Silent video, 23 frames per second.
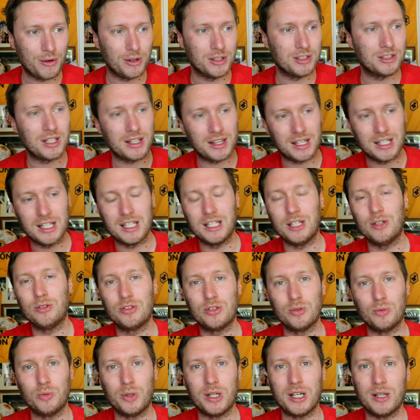whereas I think they
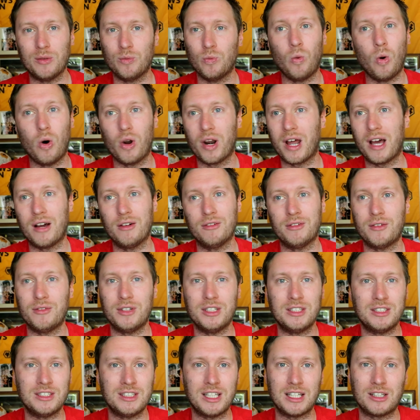used to win in one out of
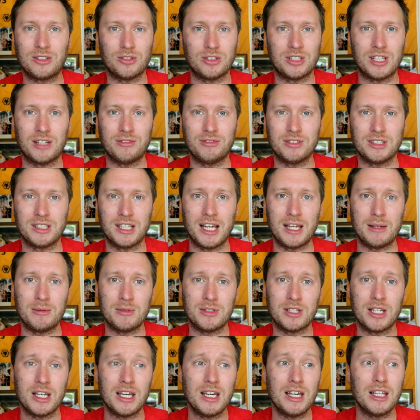every six or seven
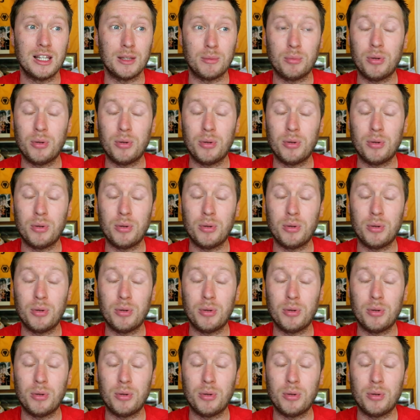games,